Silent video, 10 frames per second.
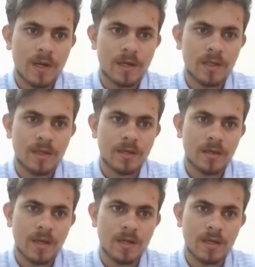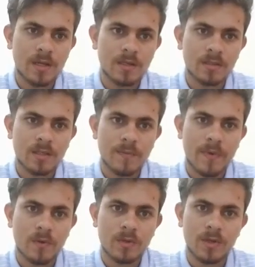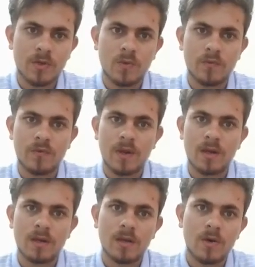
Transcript: Betty Annie learns about the new field